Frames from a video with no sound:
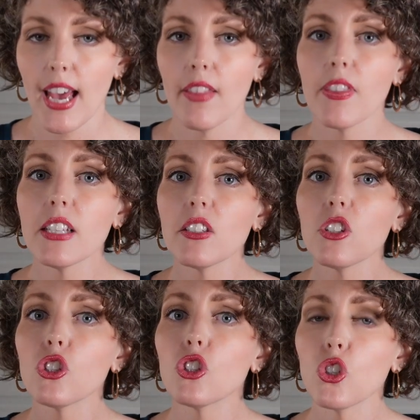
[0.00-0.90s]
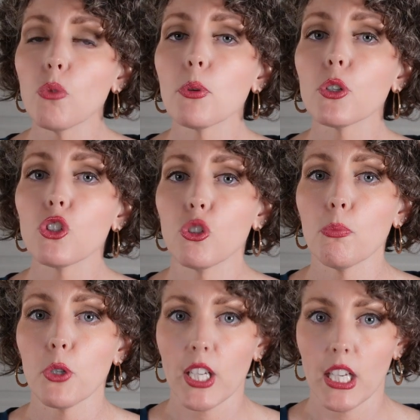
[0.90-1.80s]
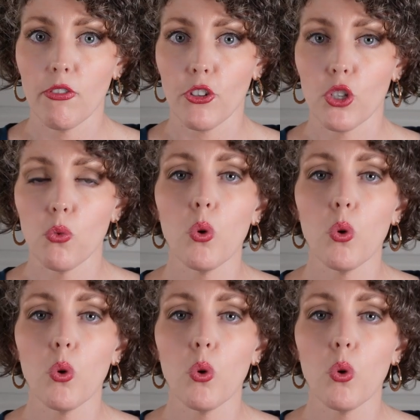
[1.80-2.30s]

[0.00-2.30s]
And this is super, super key for you.